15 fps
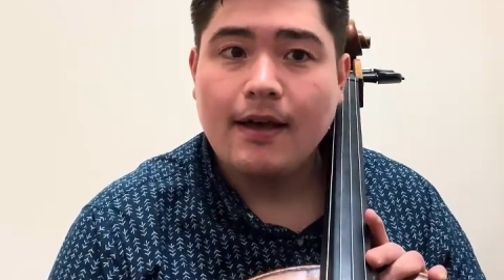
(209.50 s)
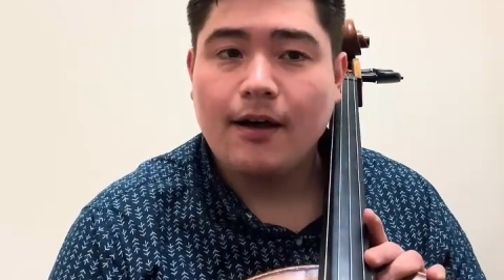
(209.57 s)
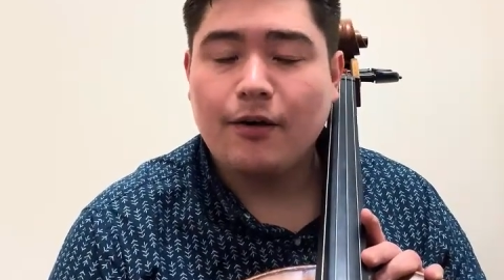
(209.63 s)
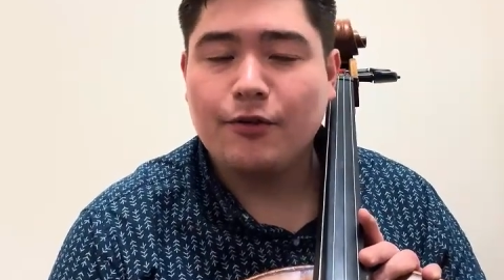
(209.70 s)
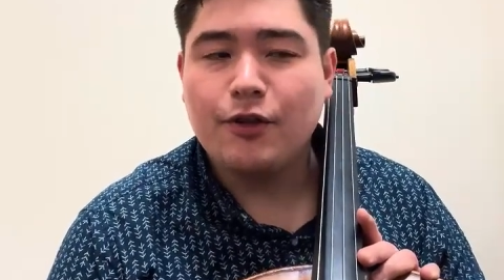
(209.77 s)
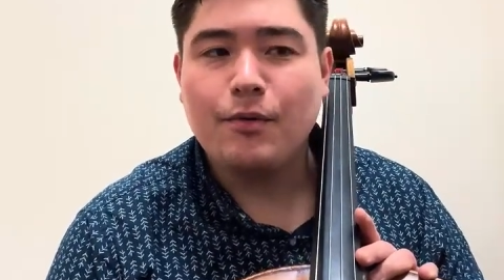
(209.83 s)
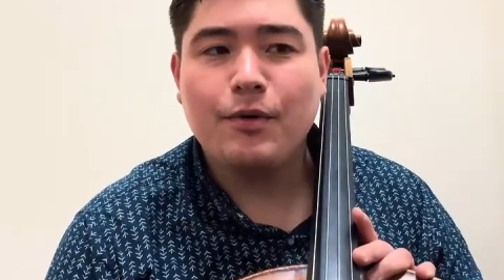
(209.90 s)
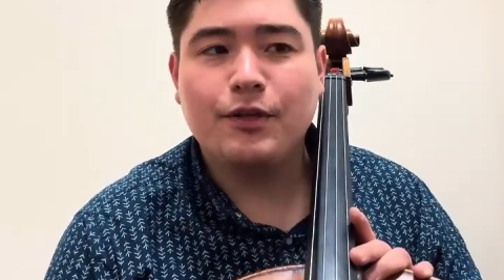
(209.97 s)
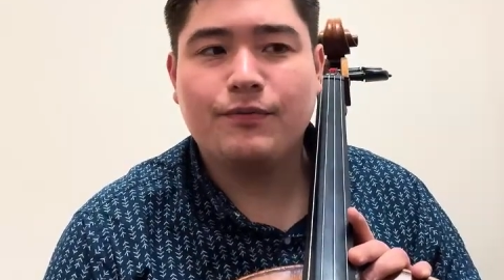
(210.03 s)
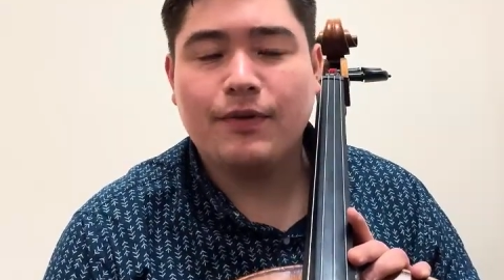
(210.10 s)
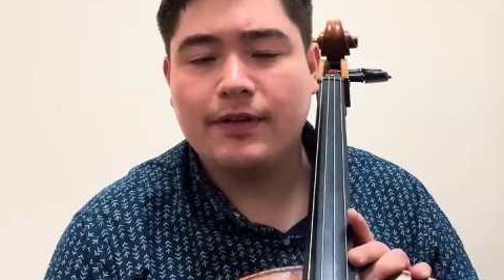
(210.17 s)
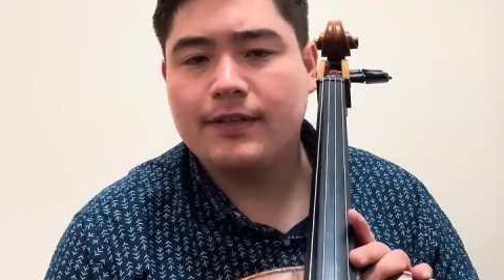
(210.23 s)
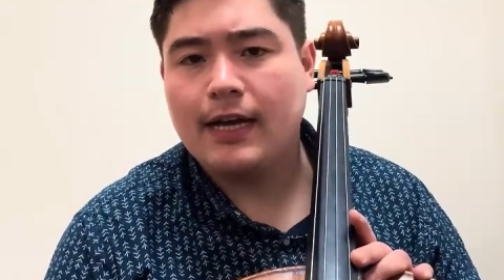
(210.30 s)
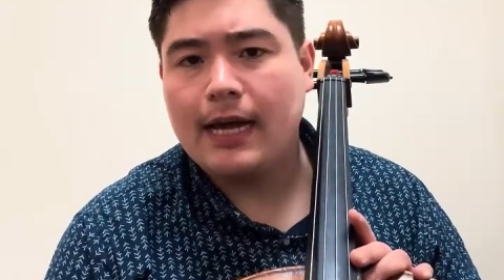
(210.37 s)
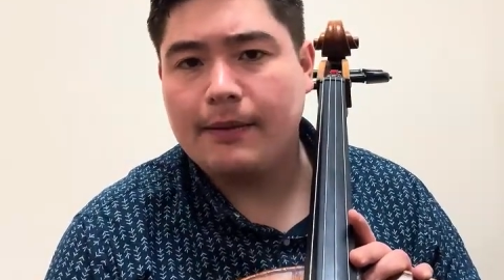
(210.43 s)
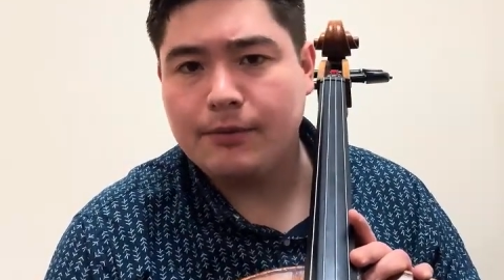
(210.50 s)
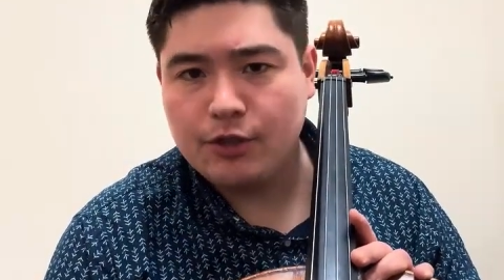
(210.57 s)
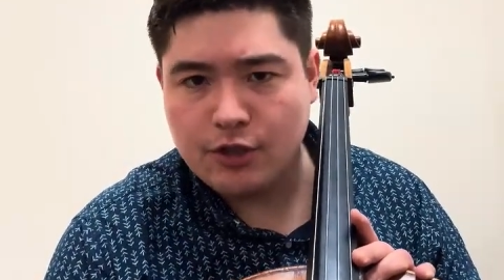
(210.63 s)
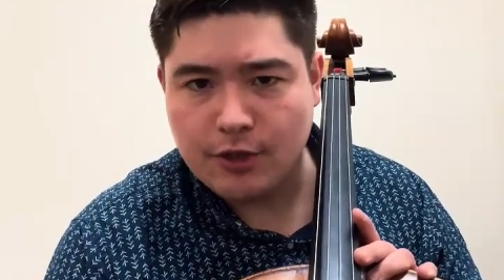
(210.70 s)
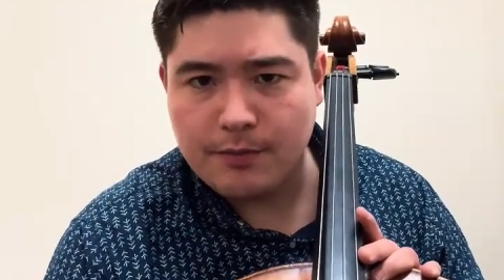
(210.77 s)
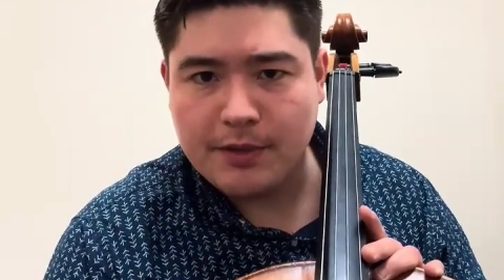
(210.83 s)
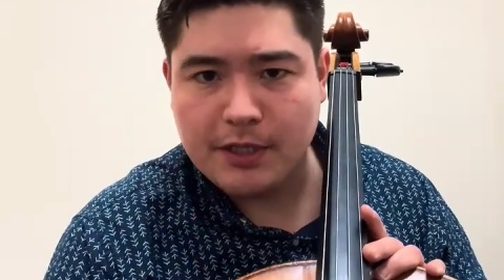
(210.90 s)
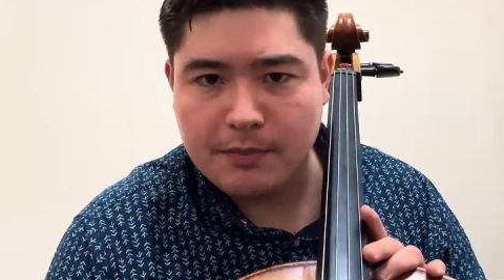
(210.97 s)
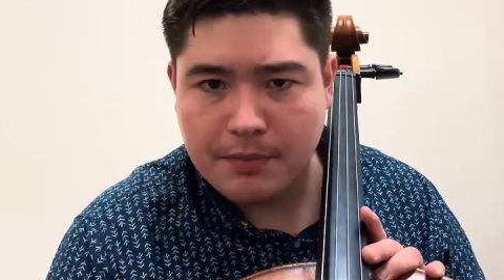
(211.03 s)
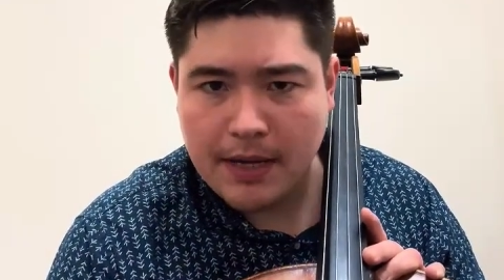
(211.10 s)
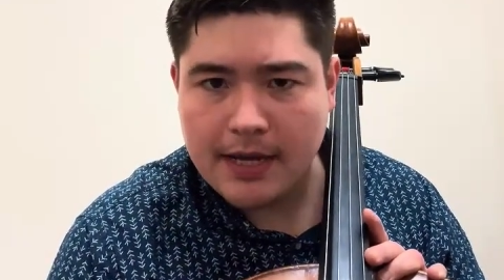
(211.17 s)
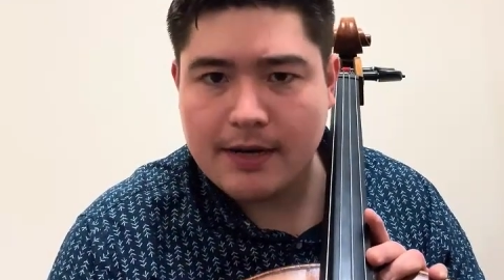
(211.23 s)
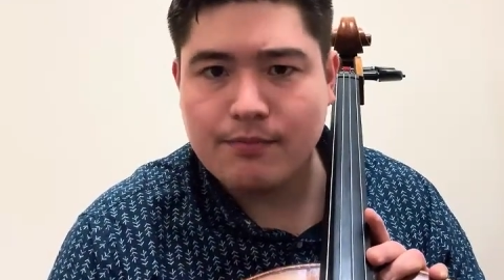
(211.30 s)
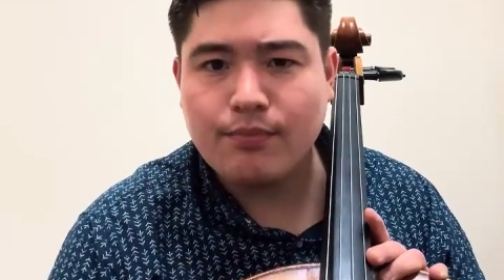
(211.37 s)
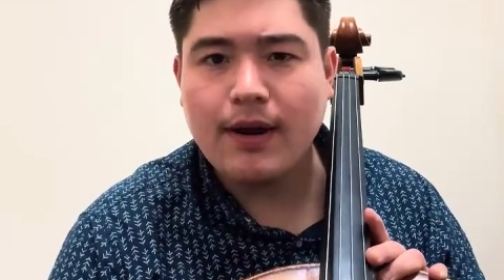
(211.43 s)
Although most of our time should be
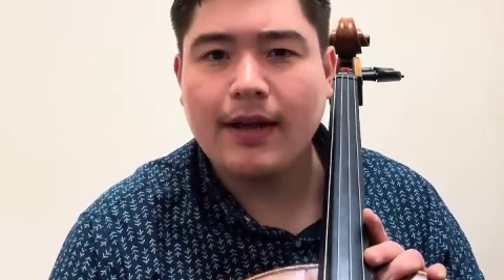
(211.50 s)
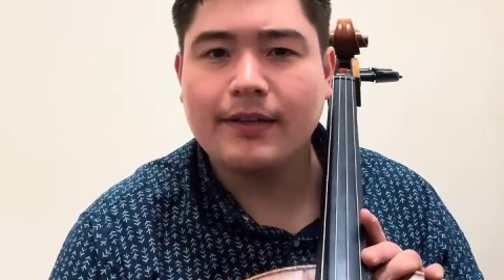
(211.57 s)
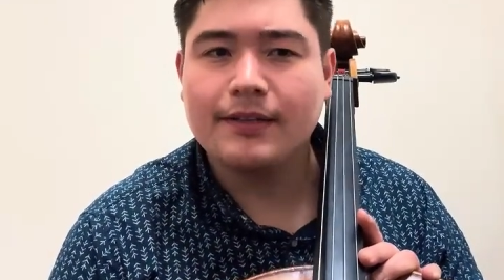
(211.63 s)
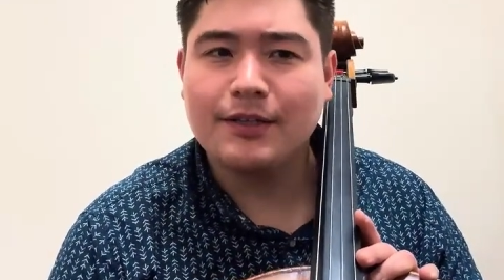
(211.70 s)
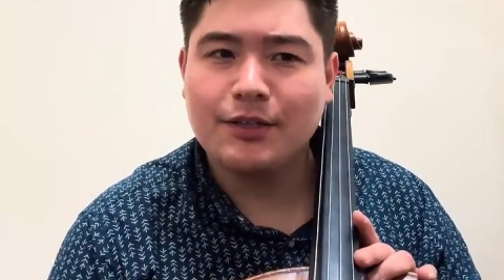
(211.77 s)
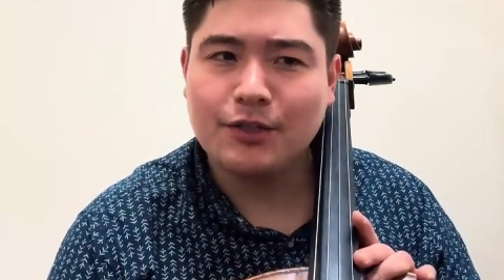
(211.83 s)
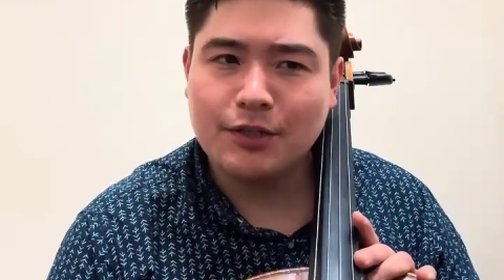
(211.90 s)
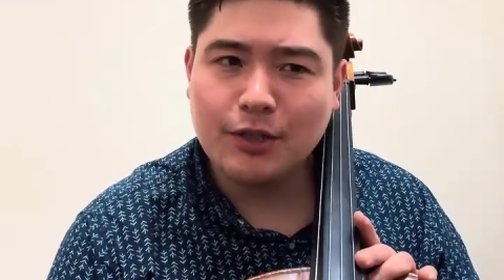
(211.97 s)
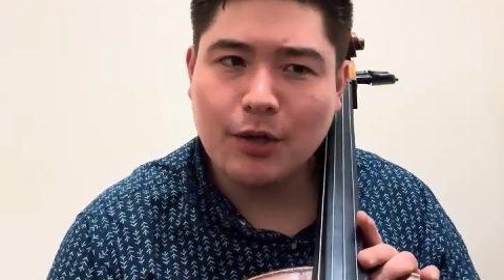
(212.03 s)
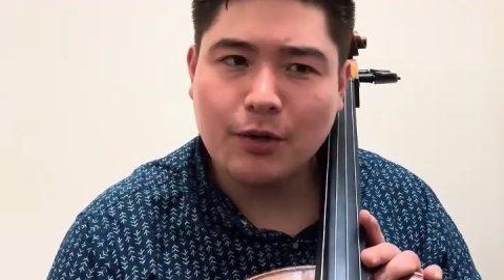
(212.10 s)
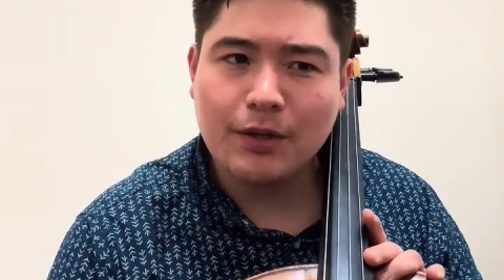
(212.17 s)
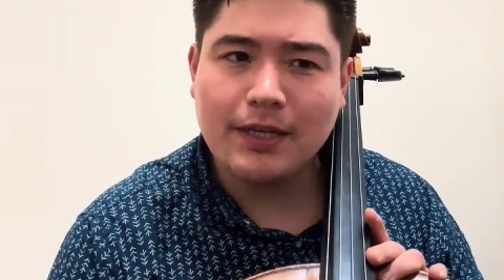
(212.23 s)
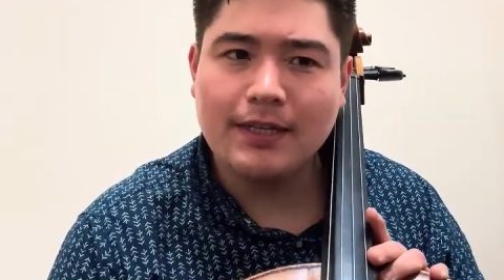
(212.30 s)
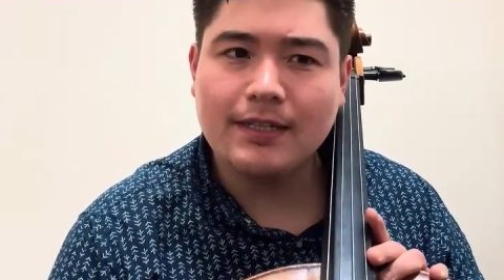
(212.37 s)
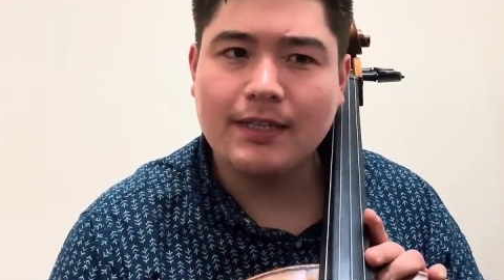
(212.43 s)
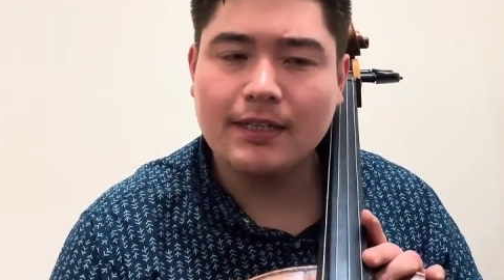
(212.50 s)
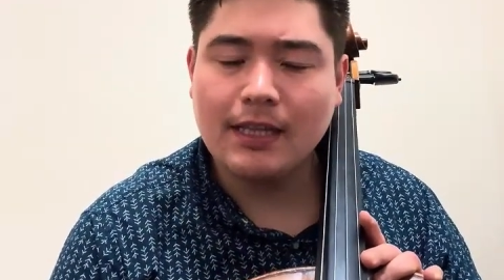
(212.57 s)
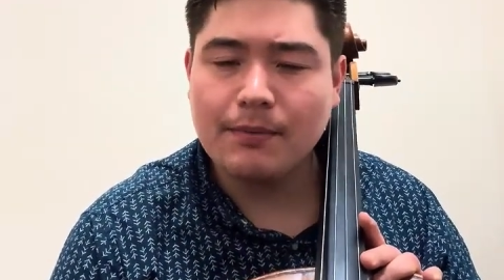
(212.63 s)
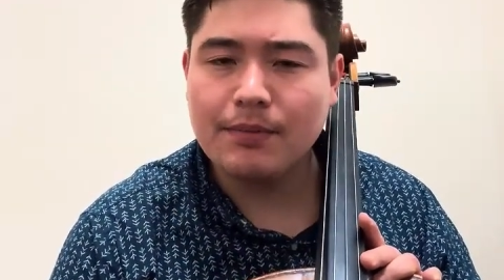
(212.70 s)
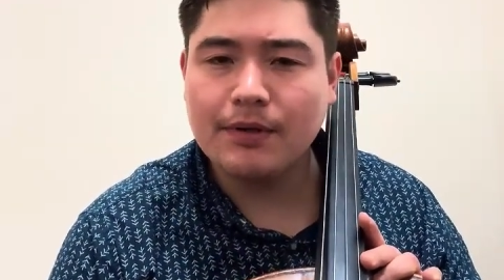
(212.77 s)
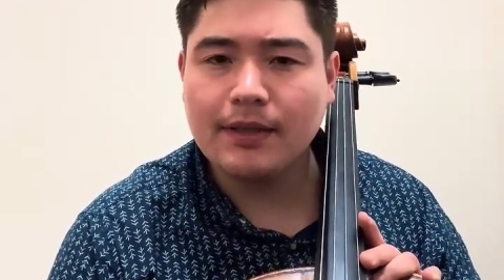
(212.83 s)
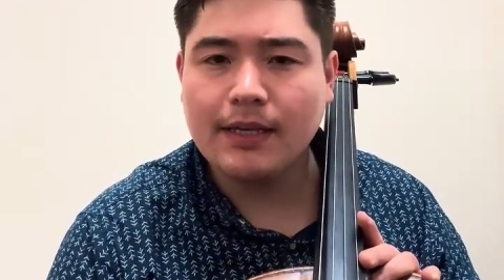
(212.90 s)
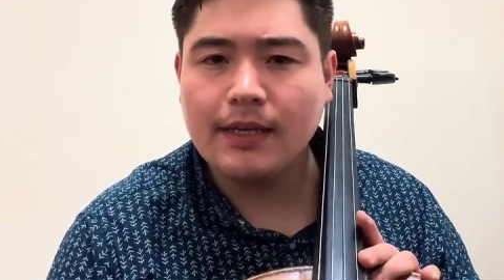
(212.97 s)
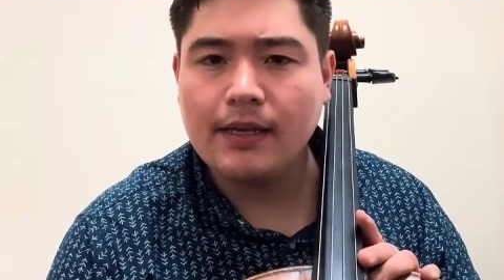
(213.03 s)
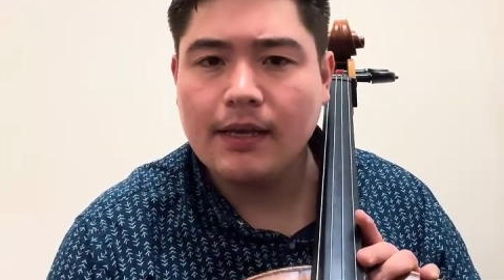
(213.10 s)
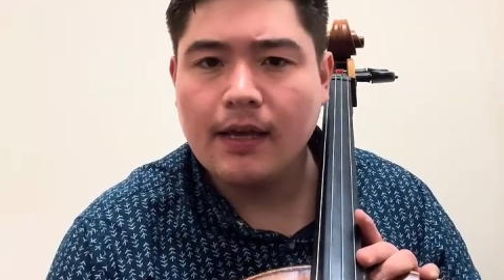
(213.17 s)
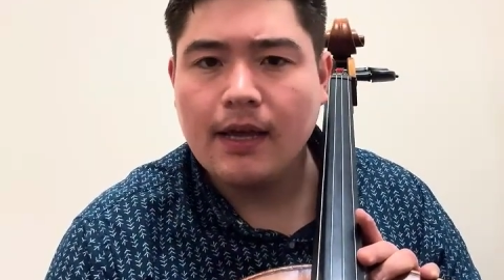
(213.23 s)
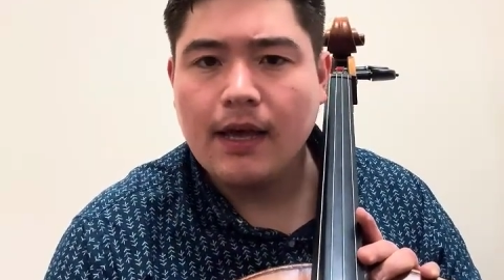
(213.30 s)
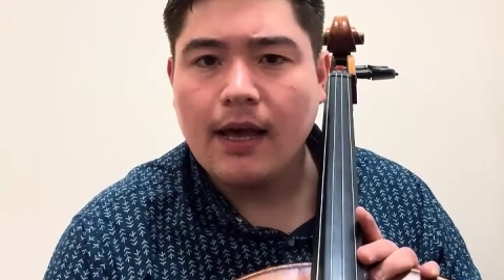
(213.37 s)
spent practicing slowly and deliberately,